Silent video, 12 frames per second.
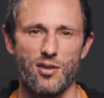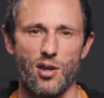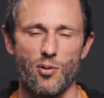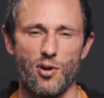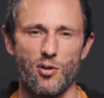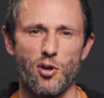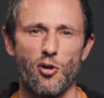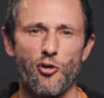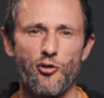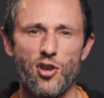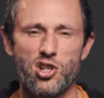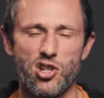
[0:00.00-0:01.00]
There were little
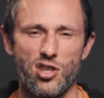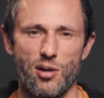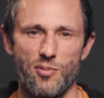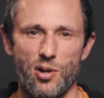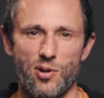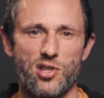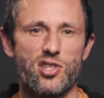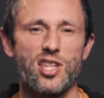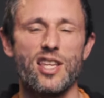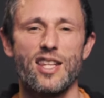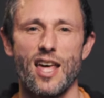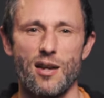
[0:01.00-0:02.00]
fish in them. There were
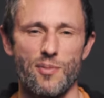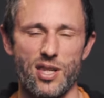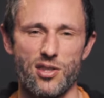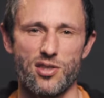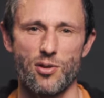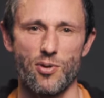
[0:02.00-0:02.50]
sea anemones.